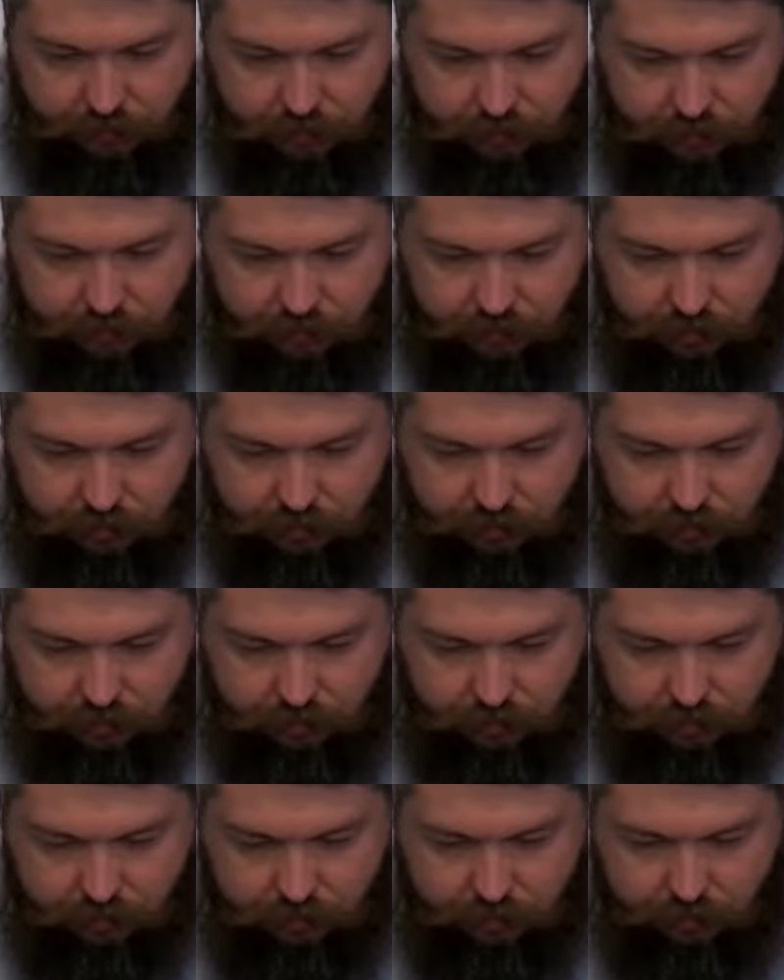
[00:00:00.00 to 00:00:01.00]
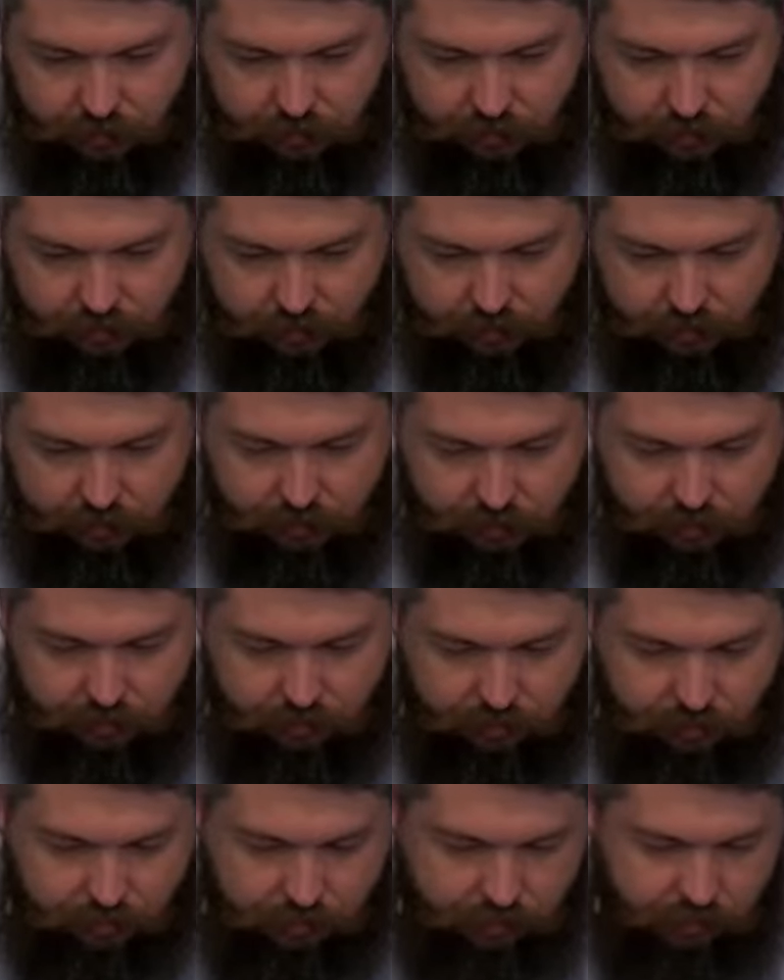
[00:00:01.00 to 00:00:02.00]

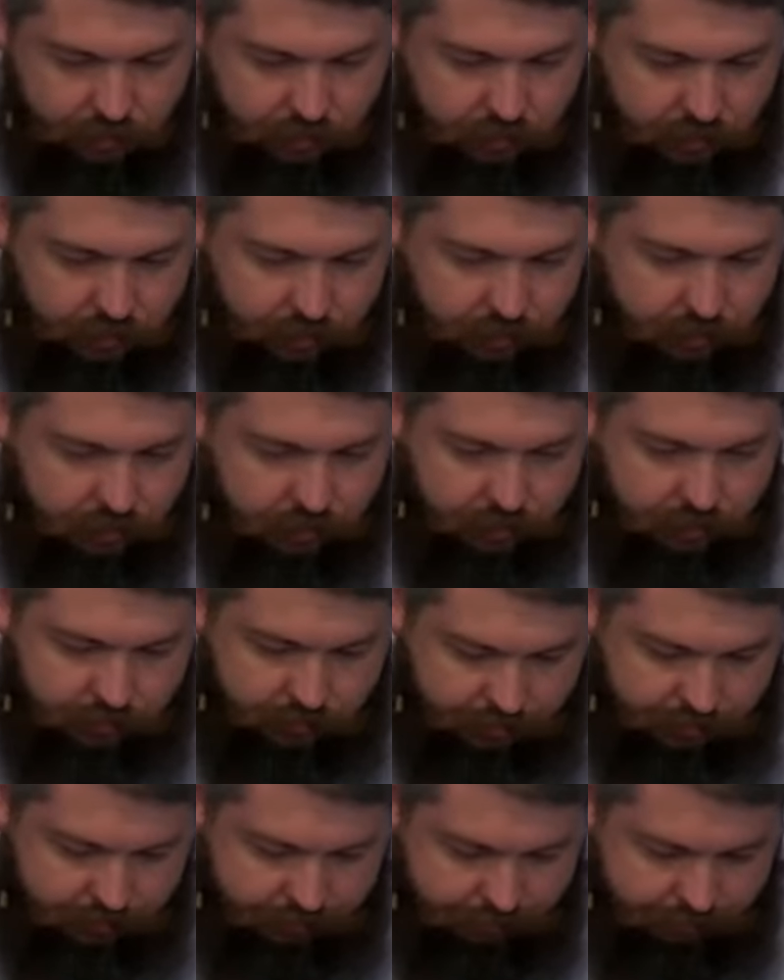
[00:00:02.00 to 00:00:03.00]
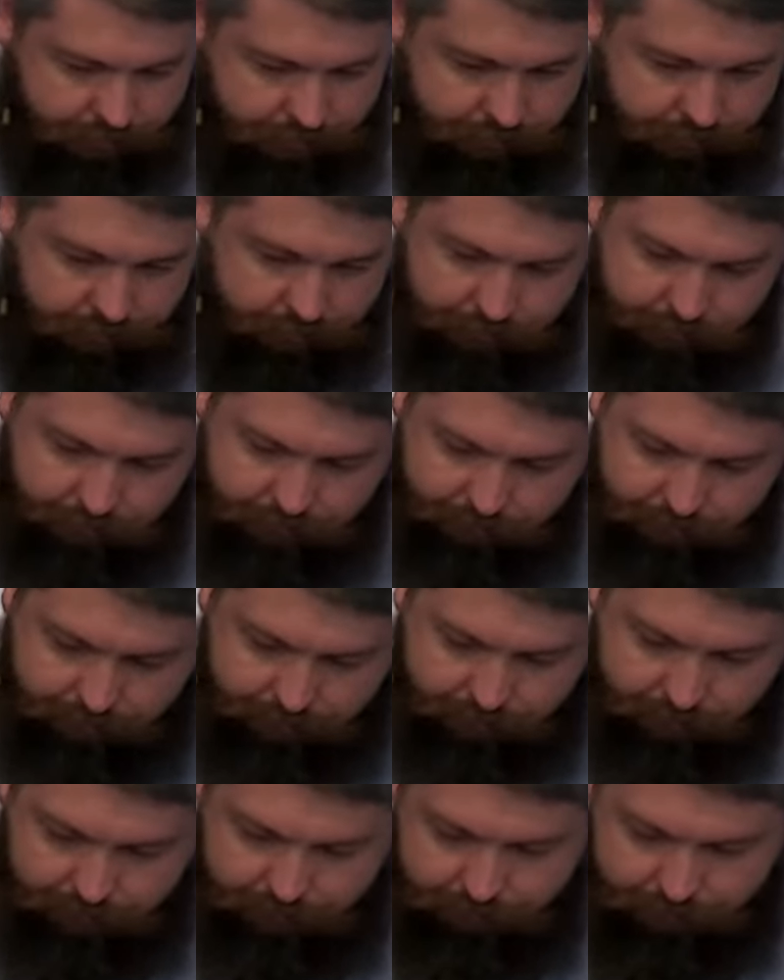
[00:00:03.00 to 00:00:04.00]

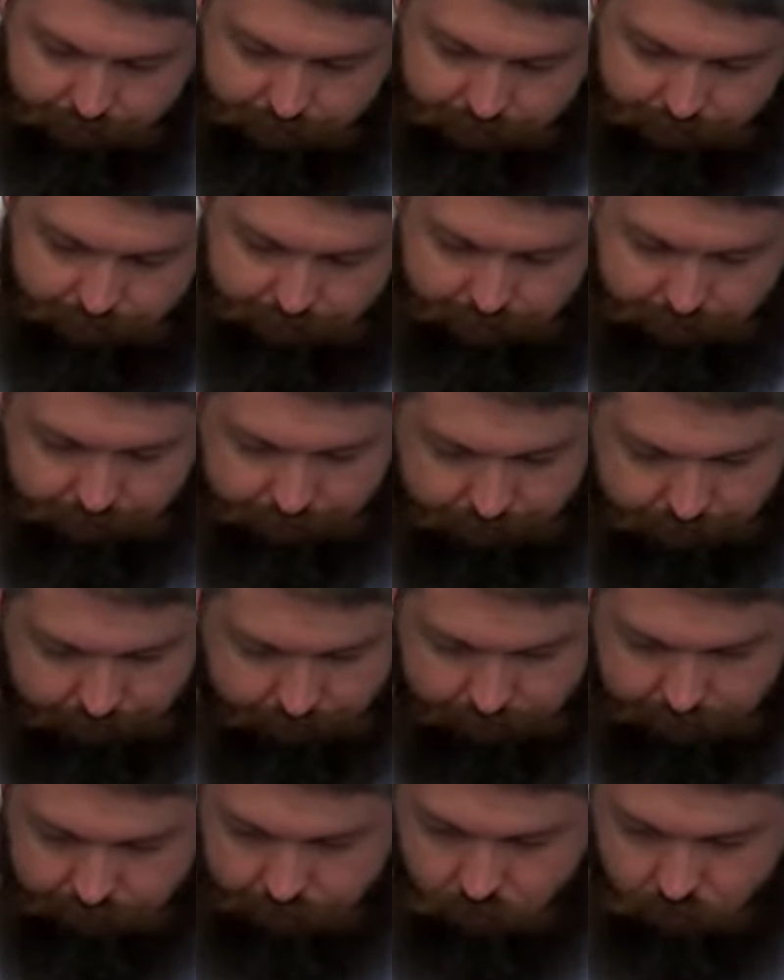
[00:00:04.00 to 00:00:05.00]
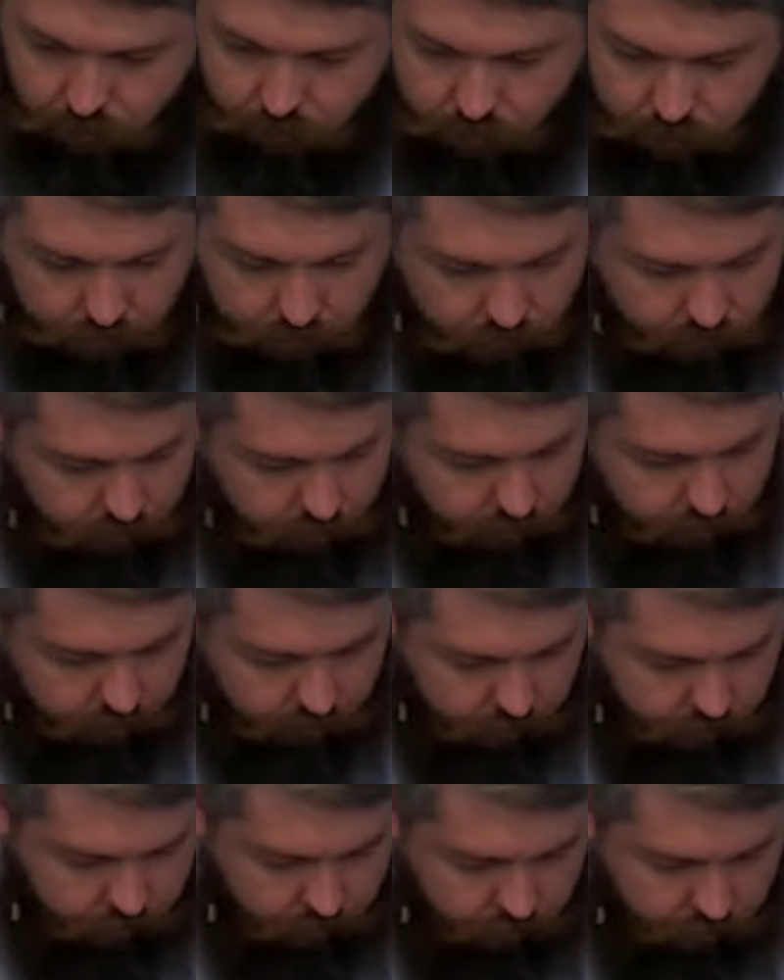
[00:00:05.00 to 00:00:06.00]

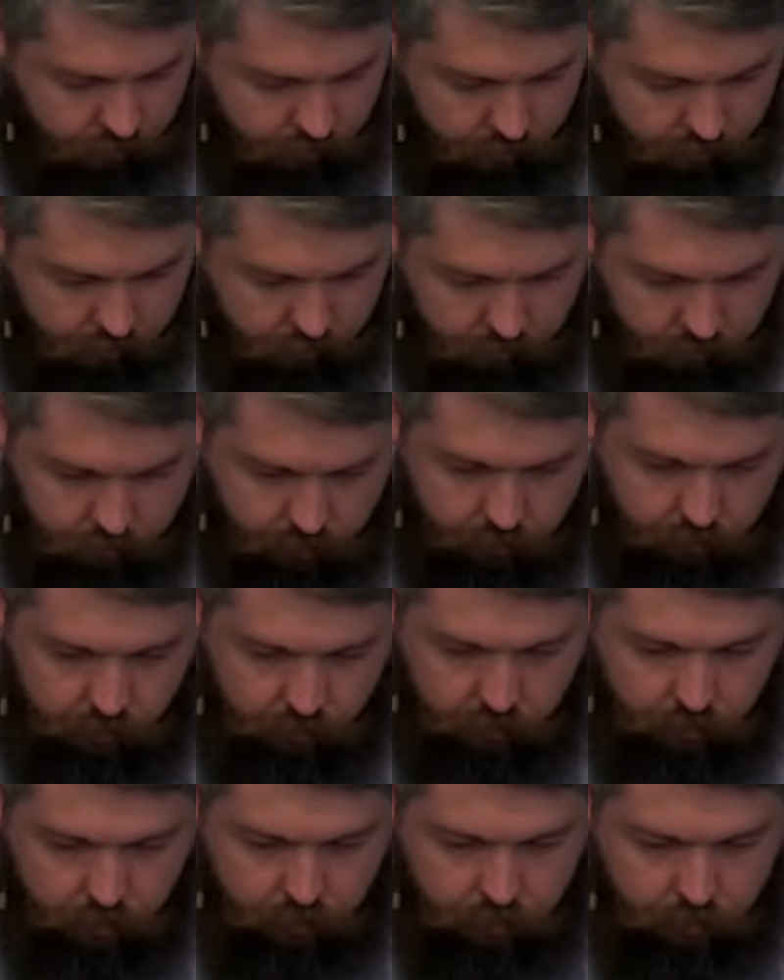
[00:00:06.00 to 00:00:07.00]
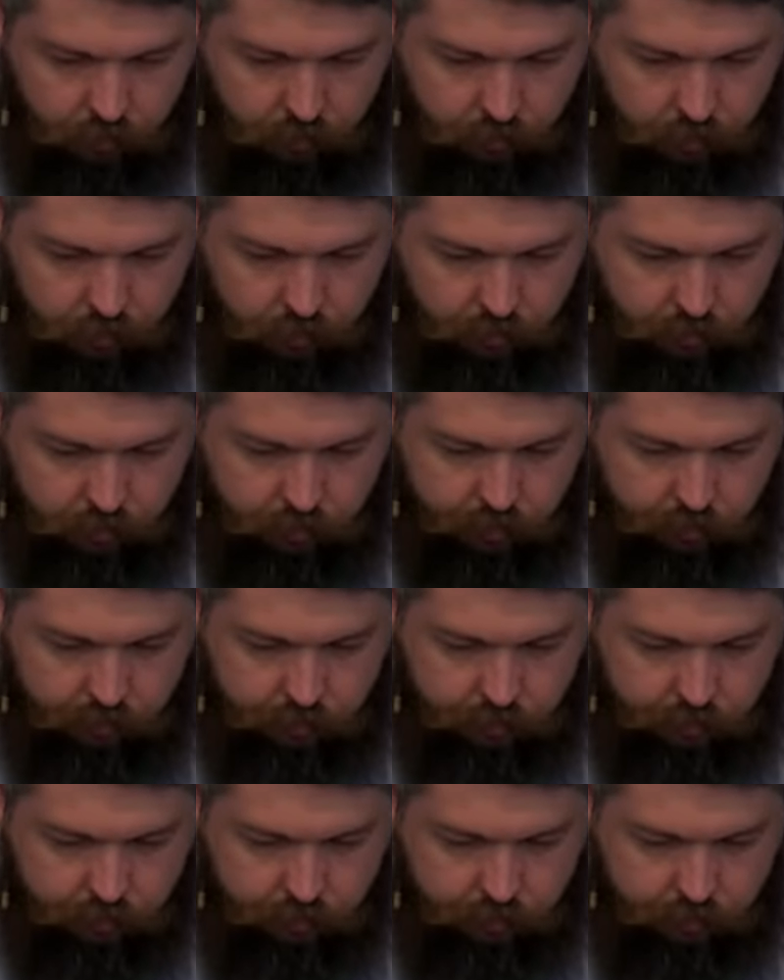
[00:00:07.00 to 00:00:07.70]
Nothing is said.